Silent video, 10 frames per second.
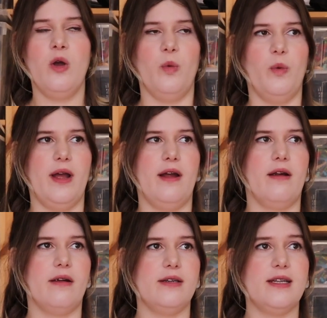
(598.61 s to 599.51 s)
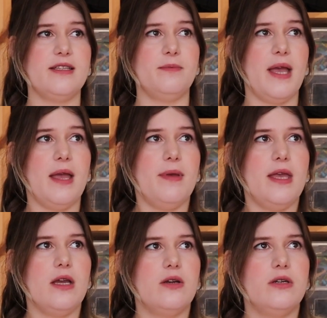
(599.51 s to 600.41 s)
where this
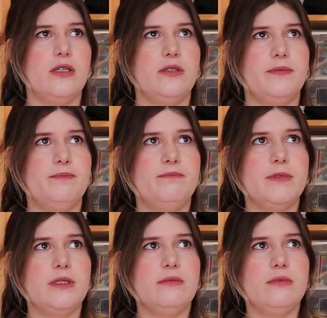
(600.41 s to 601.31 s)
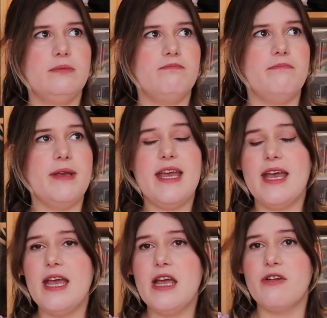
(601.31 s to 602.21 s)
baby could be
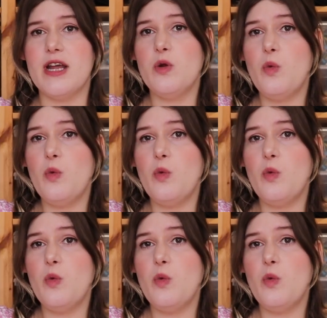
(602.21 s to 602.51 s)
here in a